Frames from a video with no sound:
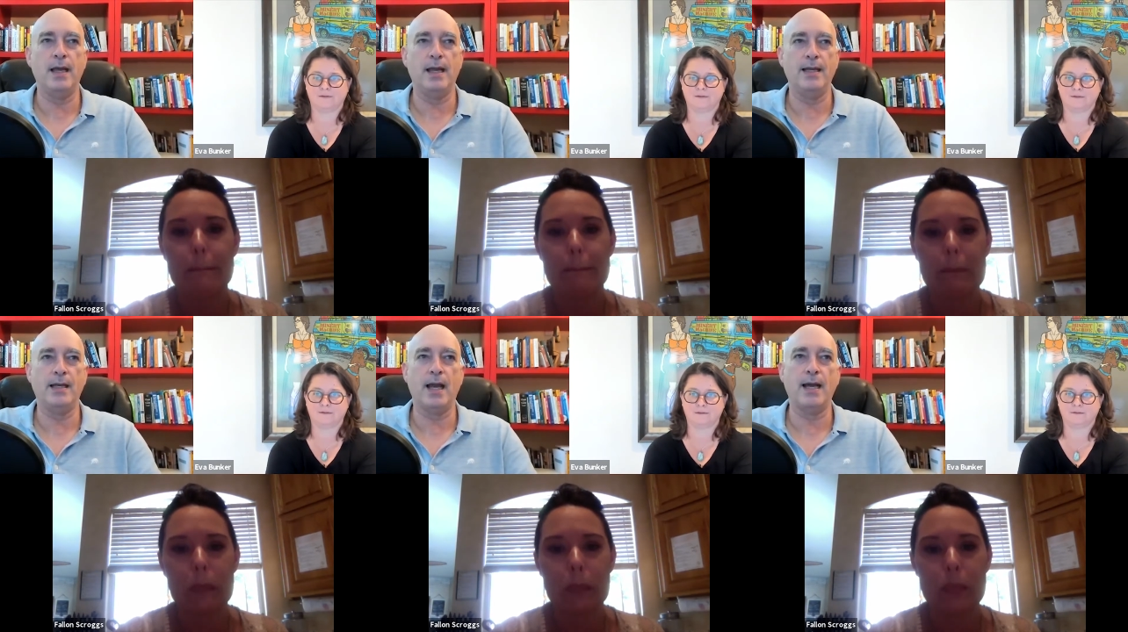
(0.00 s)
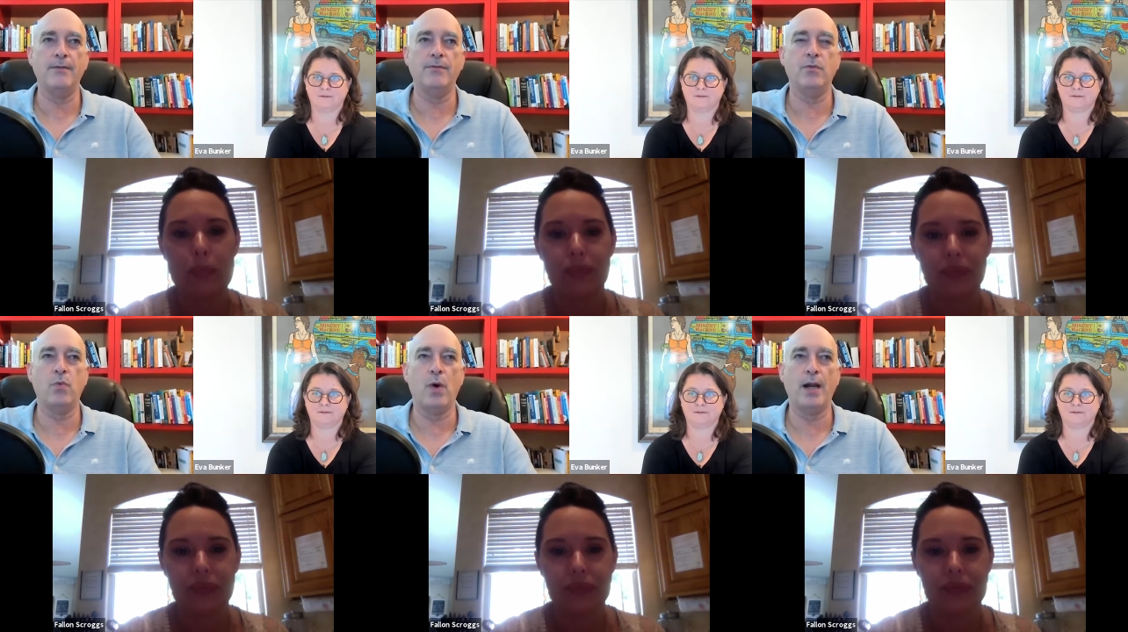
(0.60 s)
Speaker 1: and kind of
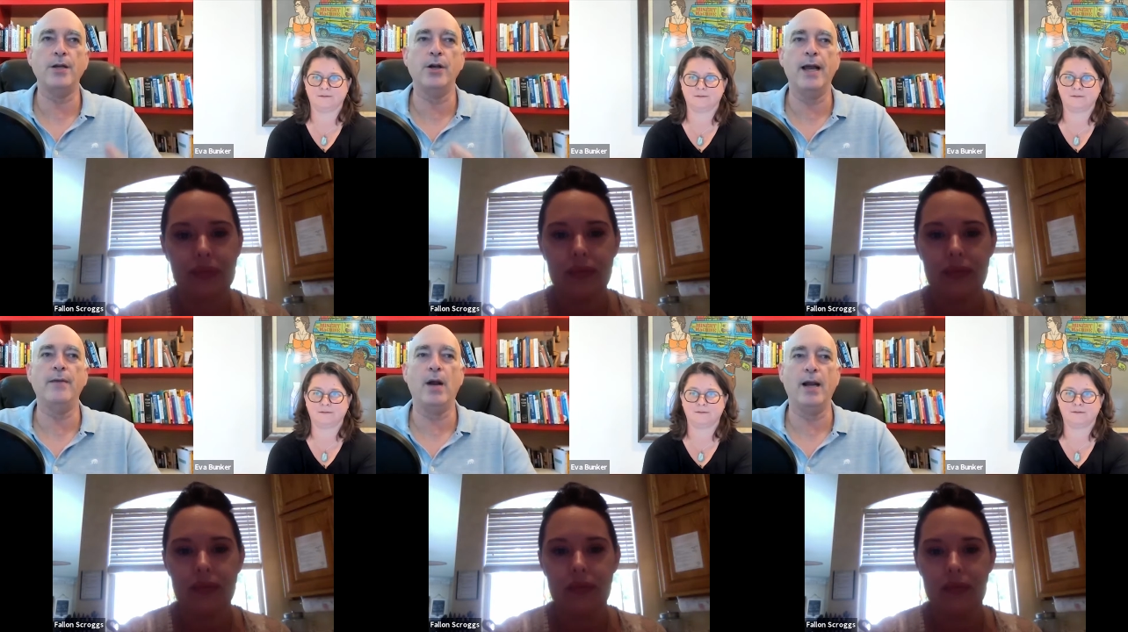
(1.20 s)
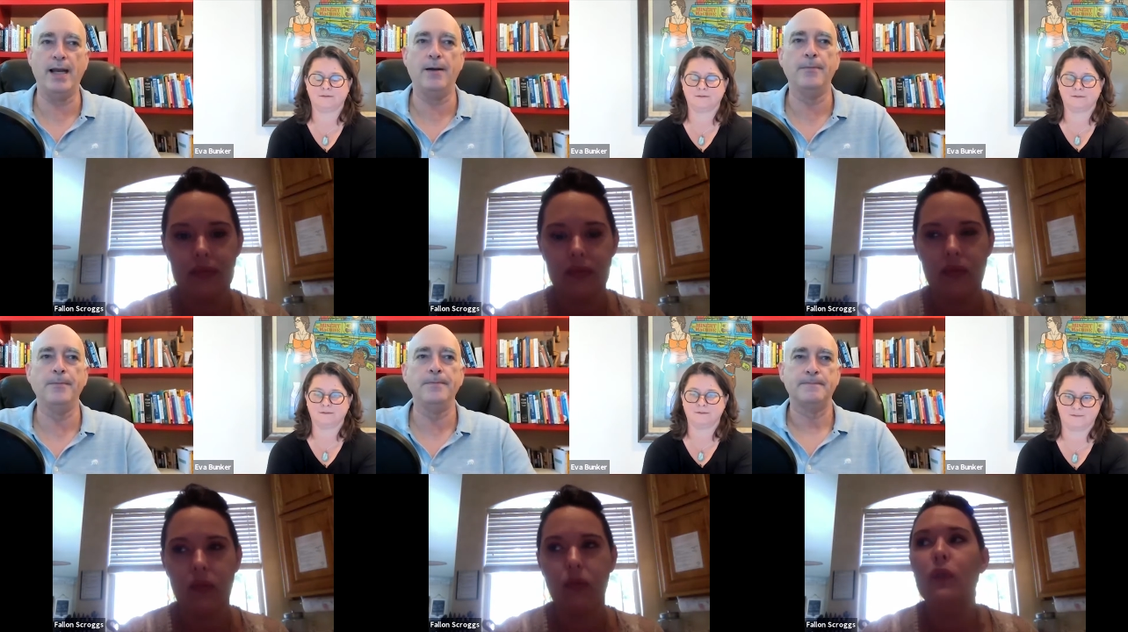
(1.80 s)
where you're at
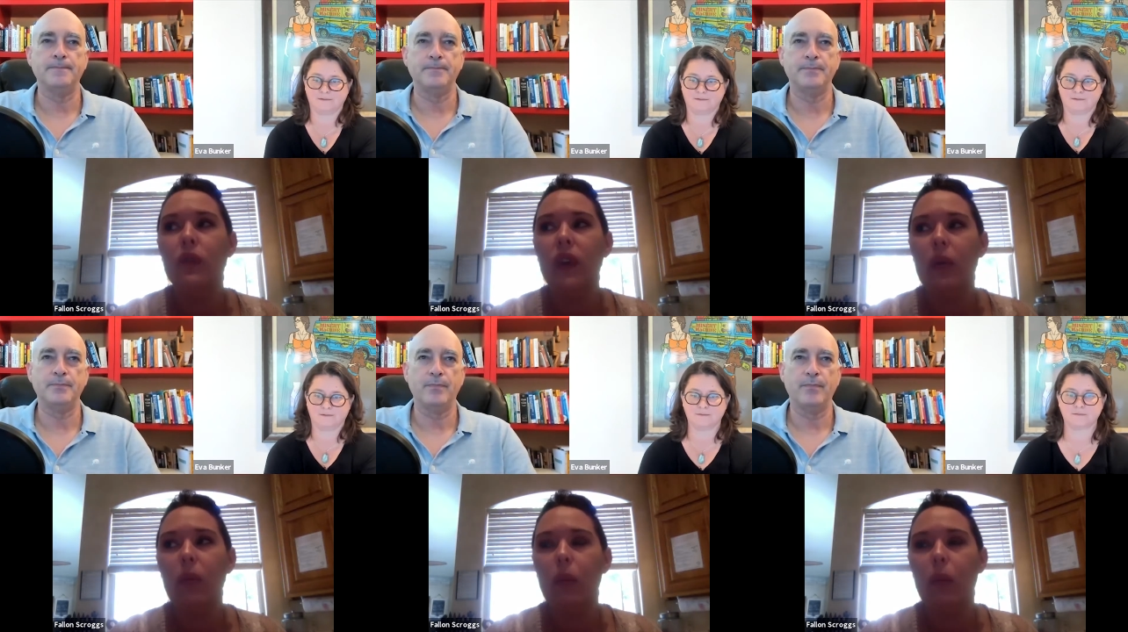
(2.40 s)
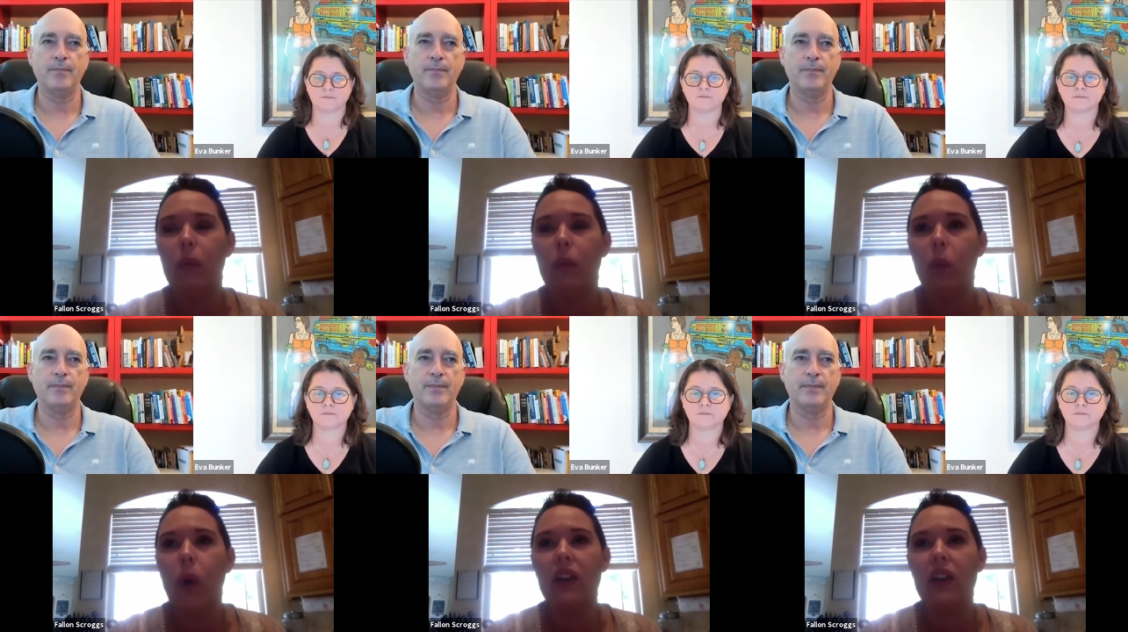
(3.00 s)
right
Speaker 2: now. The
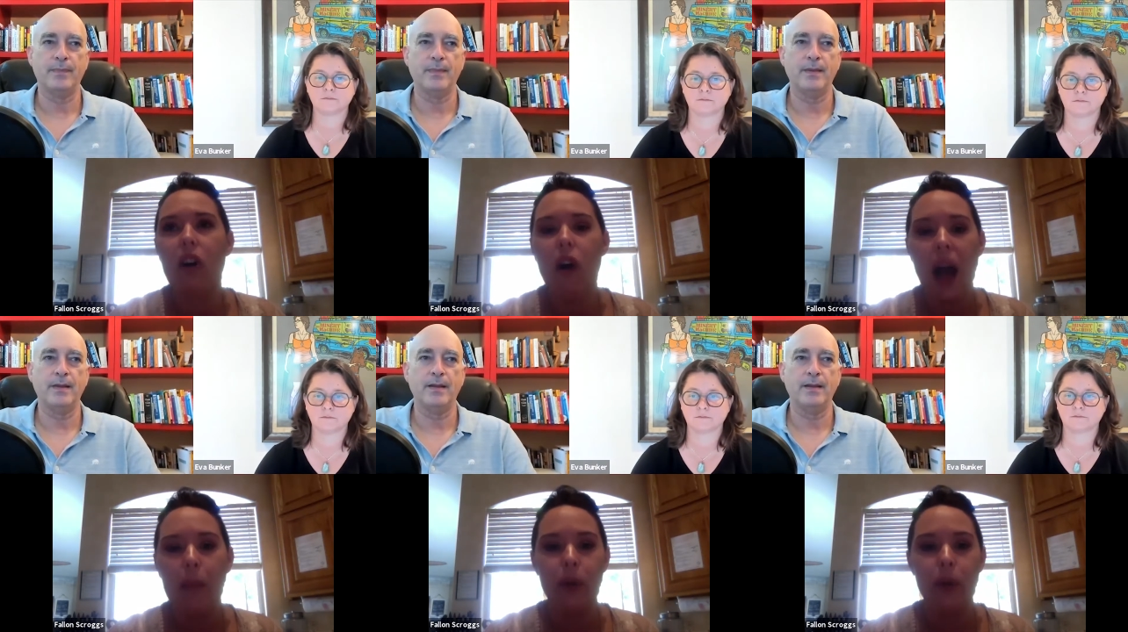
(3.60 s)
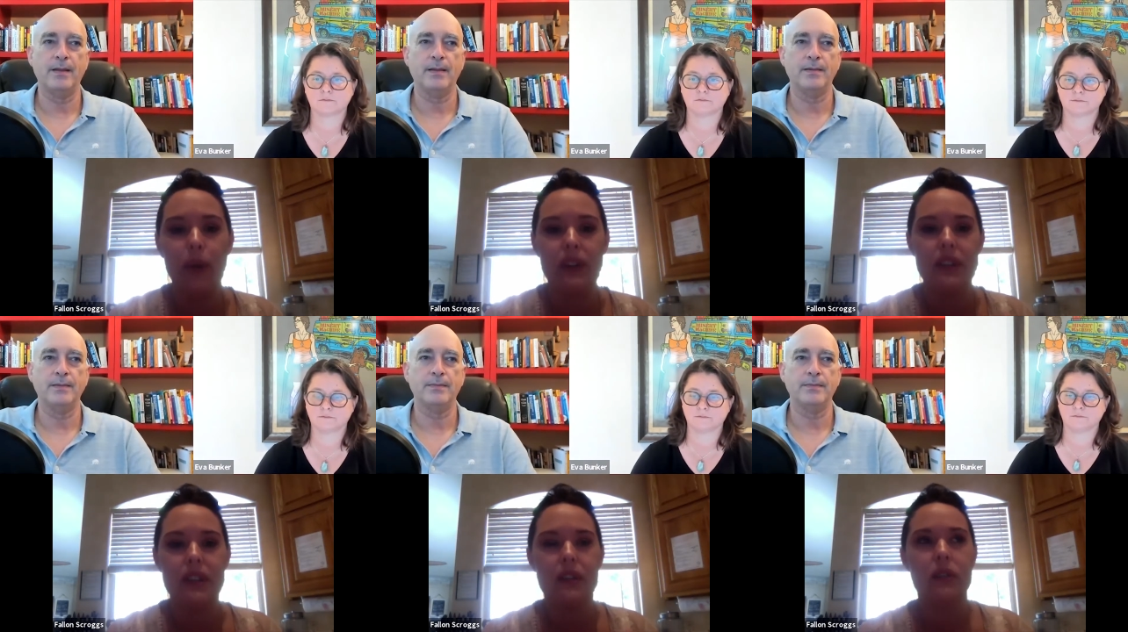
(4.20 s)
way it all happened
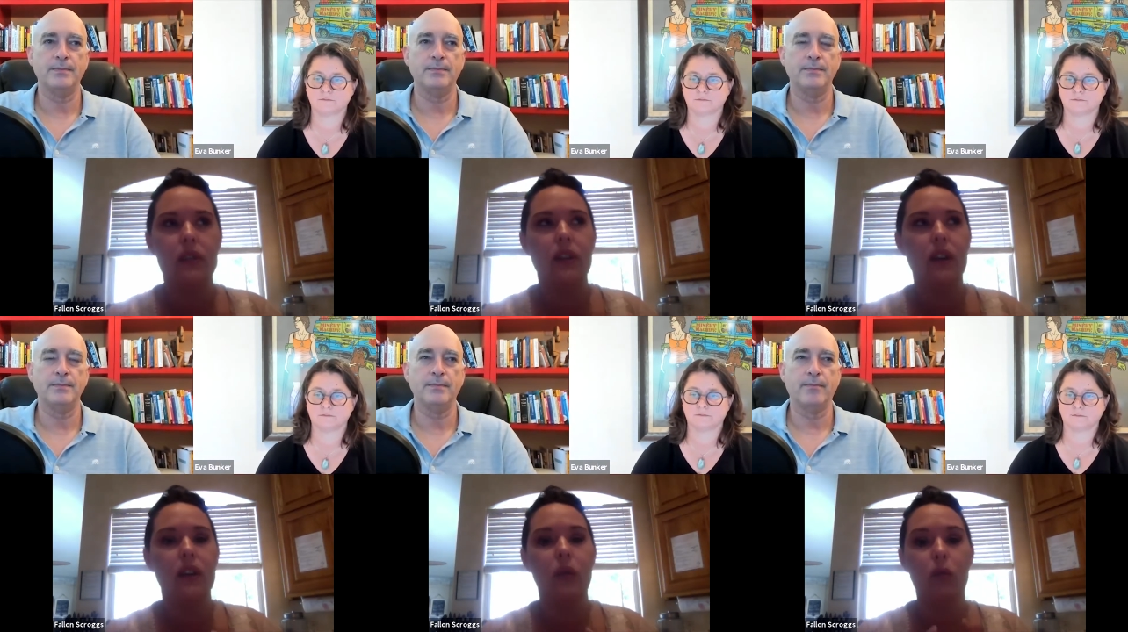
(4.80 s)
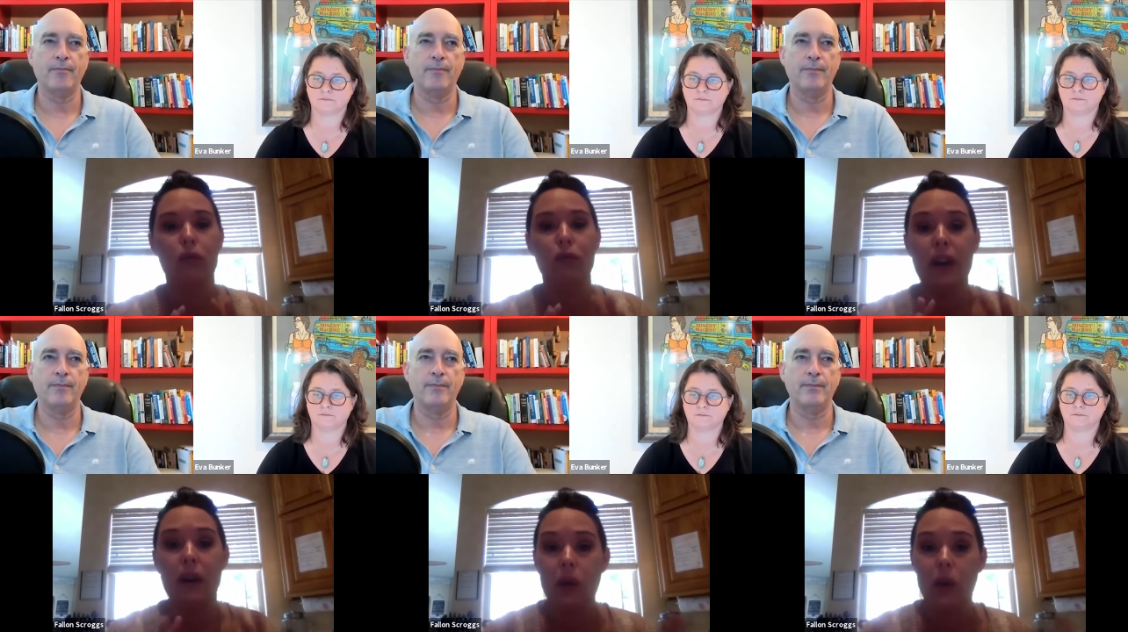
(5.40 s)
was
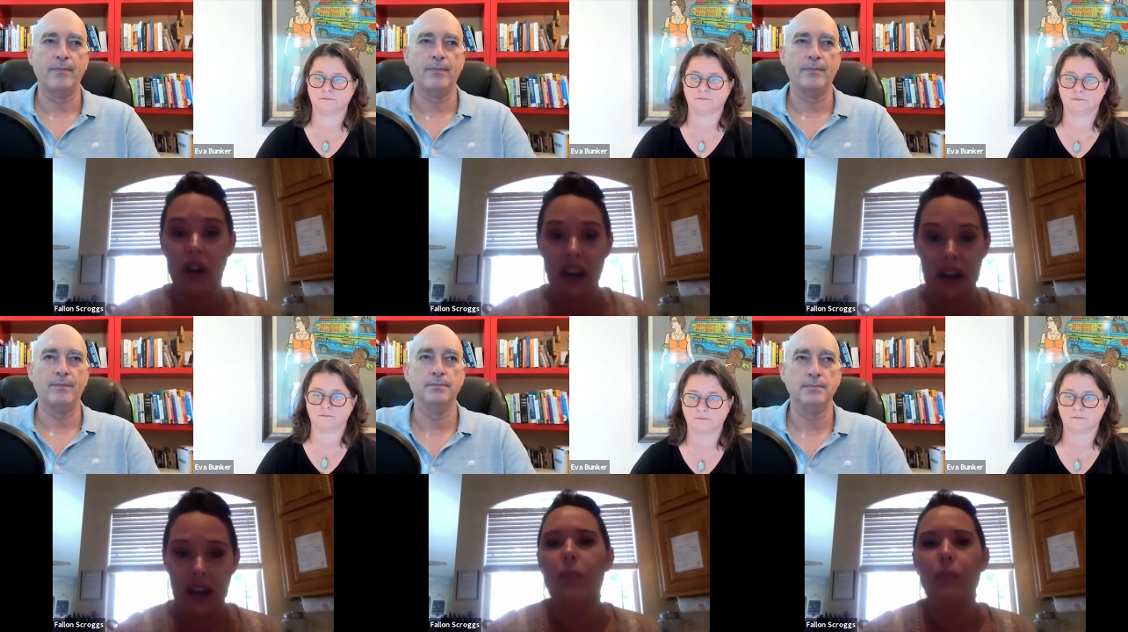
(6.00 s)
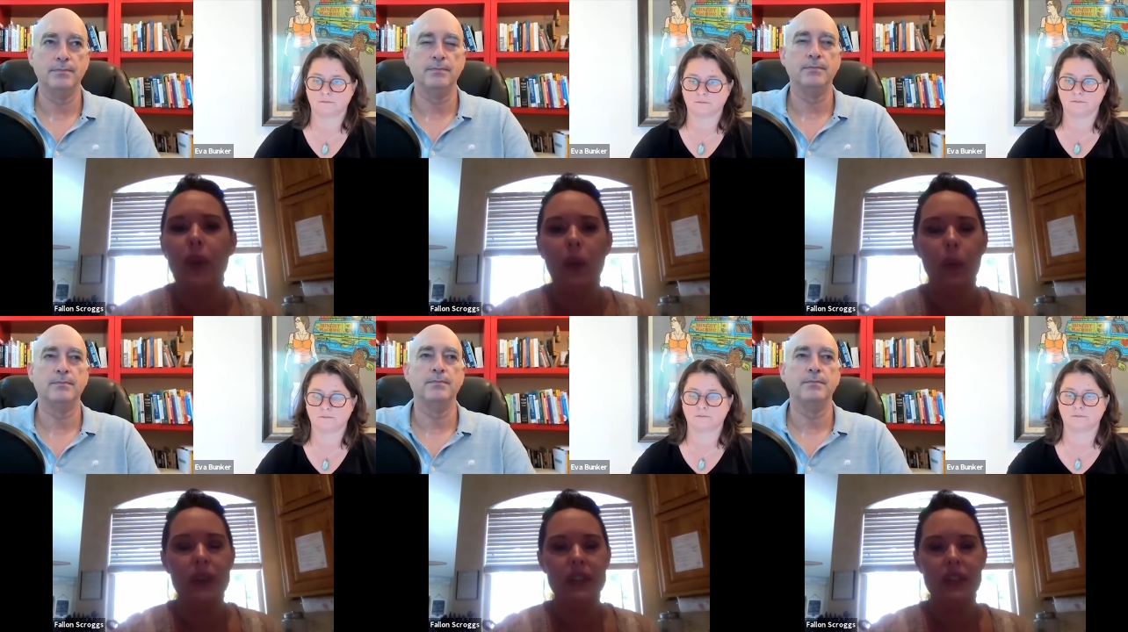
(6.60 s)
very organic. It
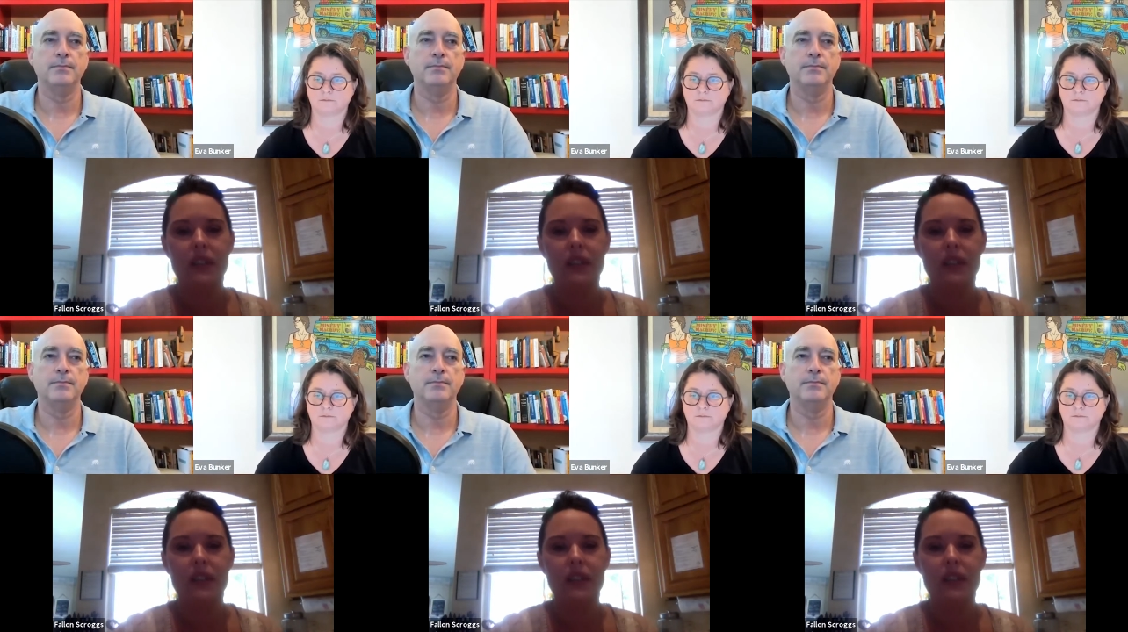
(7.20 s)
was